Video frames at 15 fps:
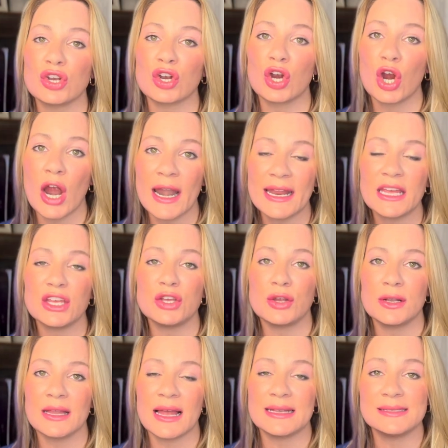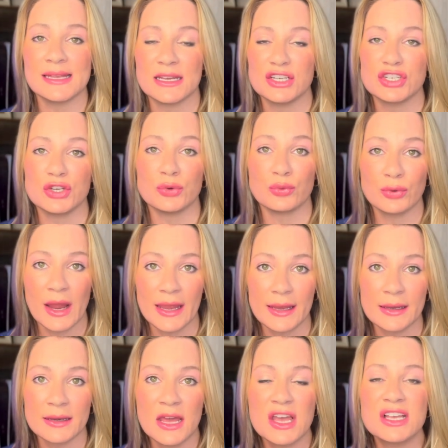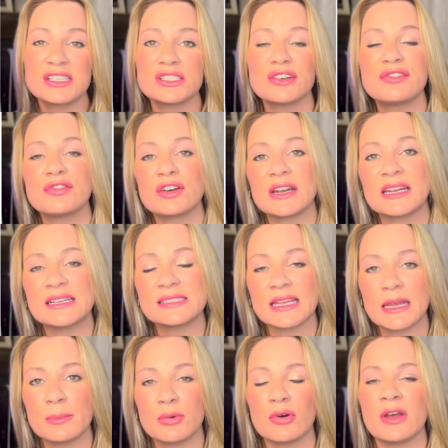credit utilization rate. So, for example,